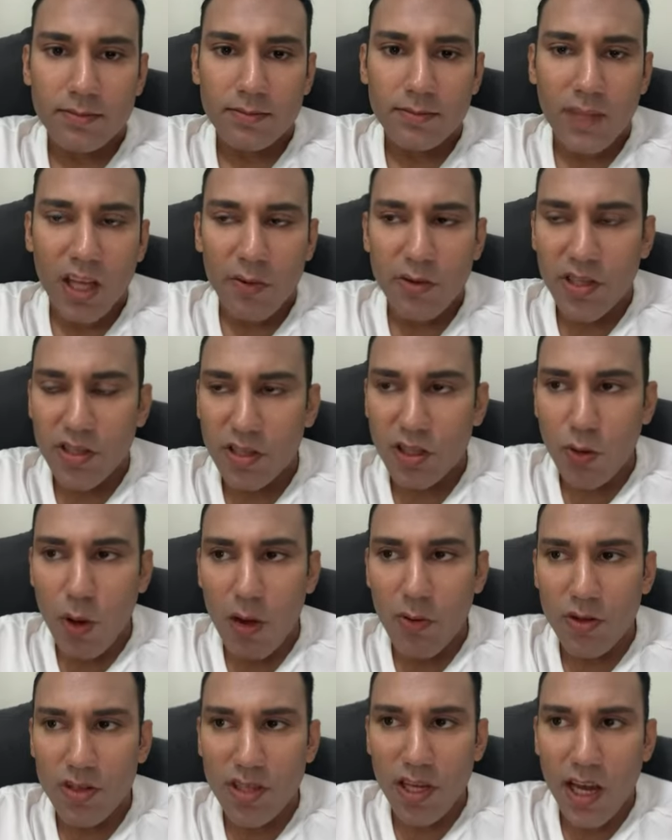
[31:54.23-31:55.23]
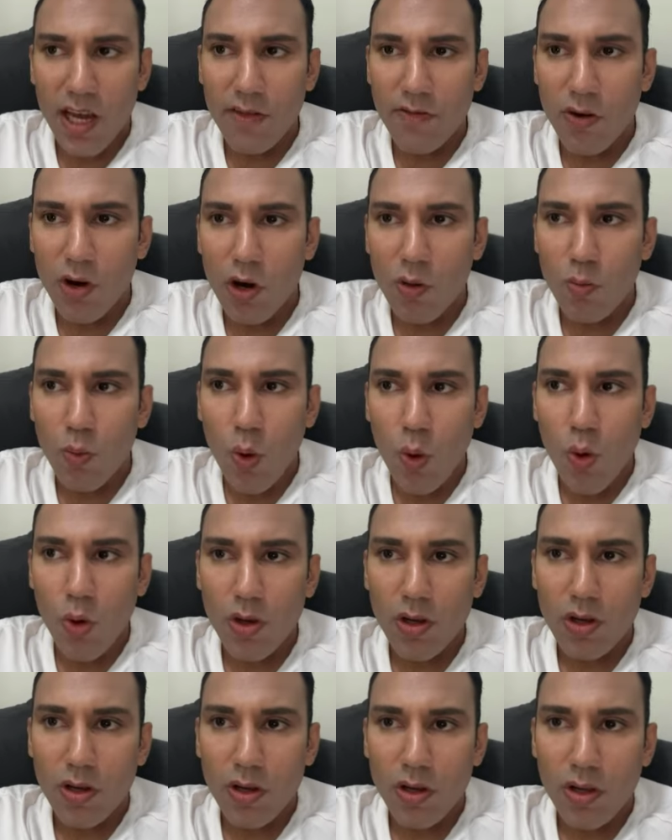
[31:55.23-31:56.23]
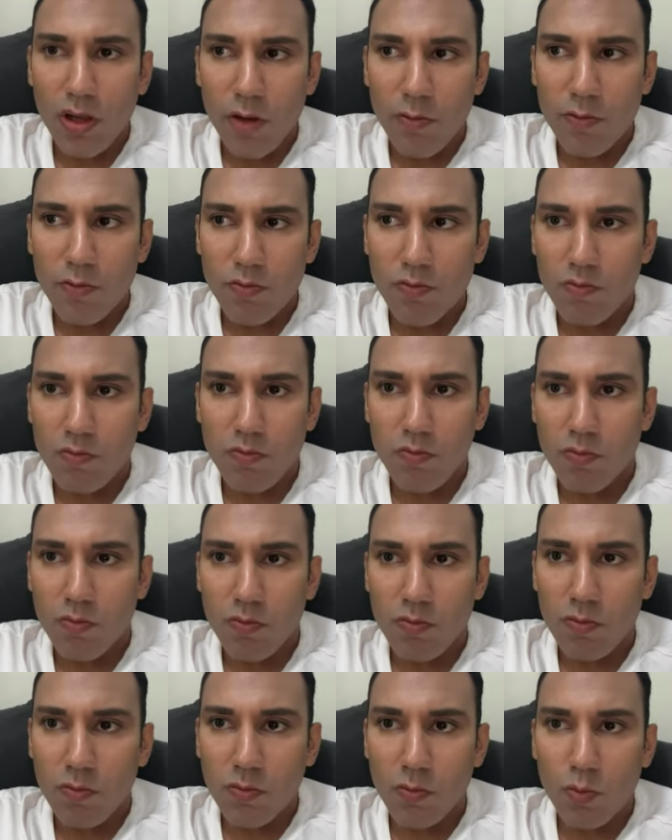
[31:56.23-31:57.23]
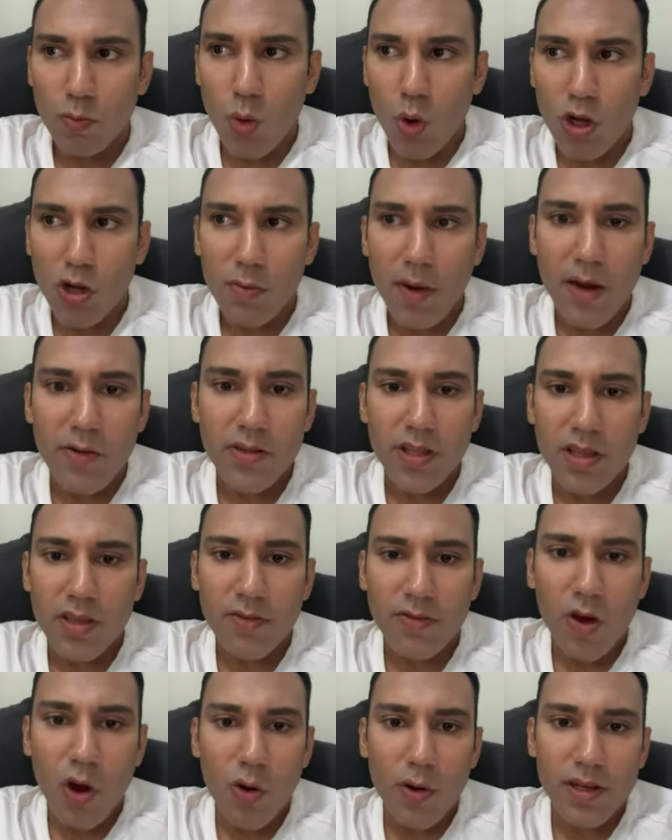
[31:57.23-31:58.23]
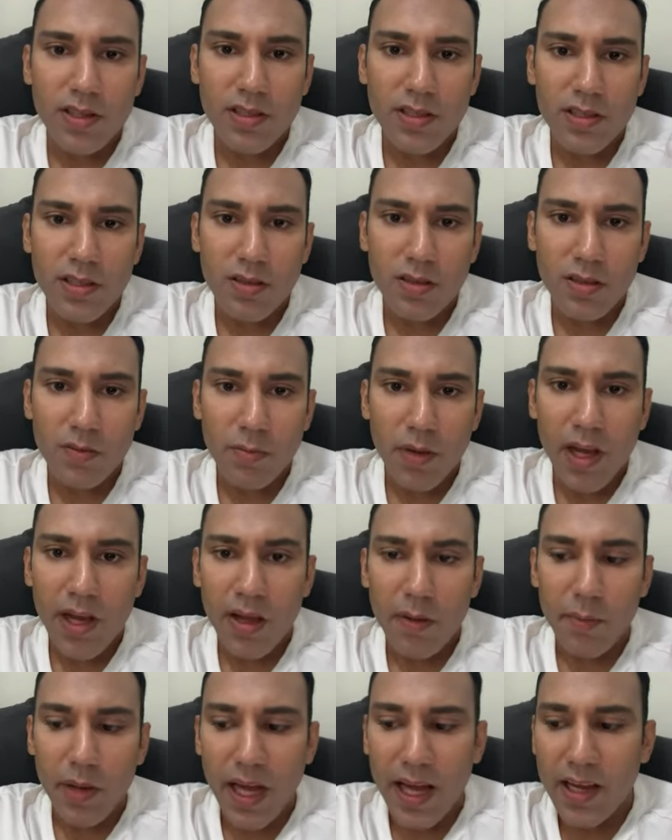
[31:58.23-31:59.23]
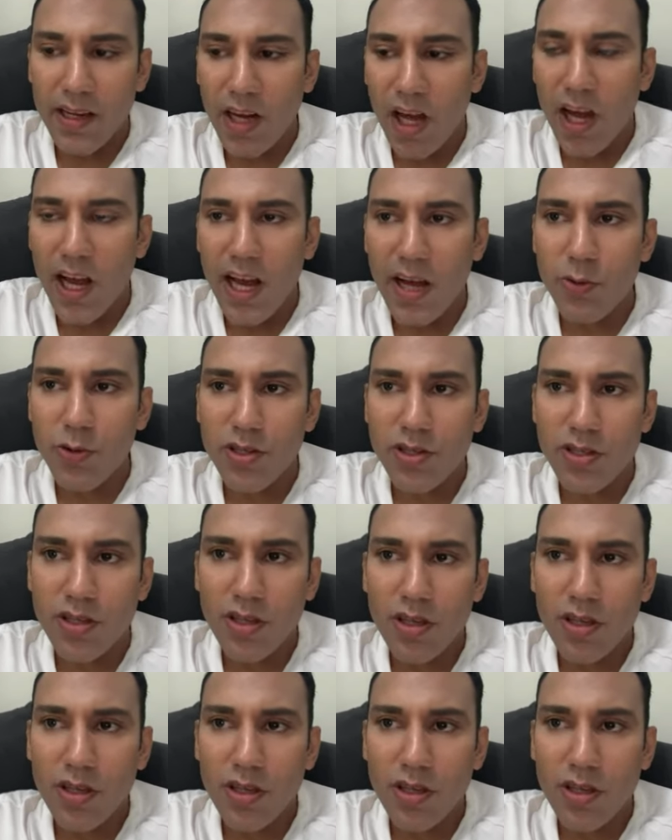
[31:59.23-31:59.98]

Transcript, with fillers: I would just go outside for a walk, walk around in the forest behind our house.